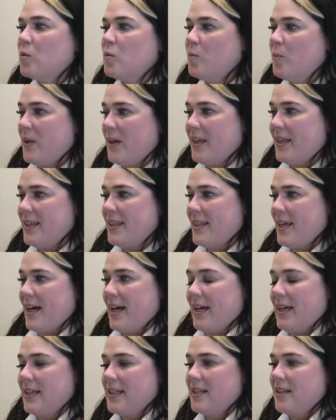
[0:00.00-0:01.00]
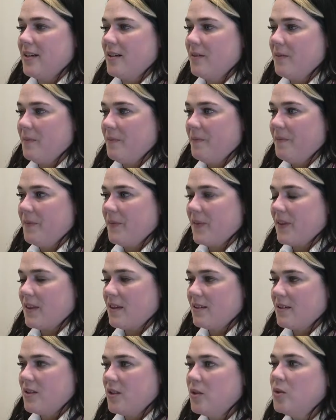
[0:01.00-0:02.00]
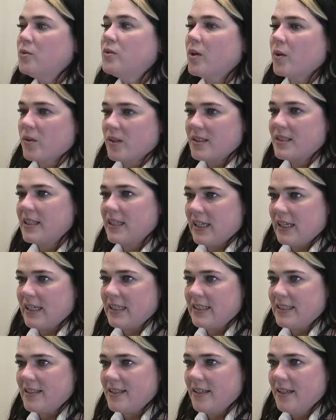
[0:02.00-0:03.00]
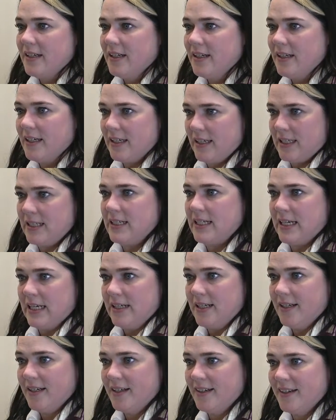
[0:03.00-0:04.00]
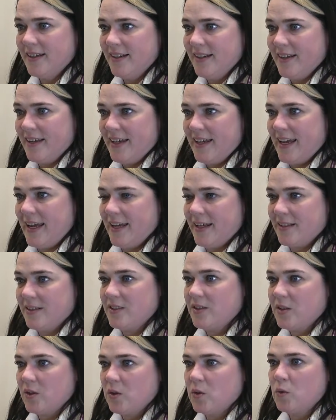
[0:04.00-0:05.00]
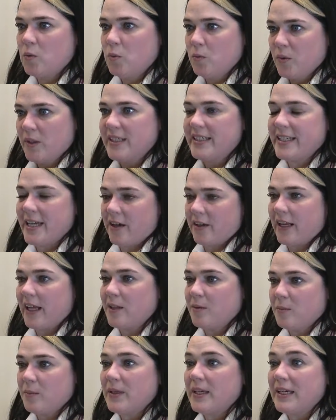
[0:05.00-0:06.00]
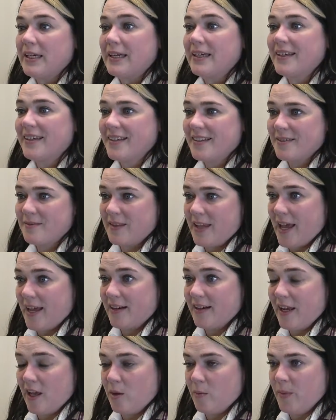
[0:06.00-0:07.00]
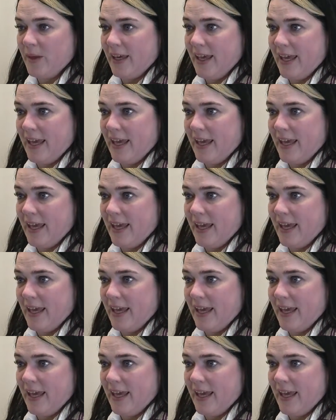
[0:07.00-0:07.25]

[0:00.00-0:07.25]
be that, to notice the kids in need and to reach out and be that helping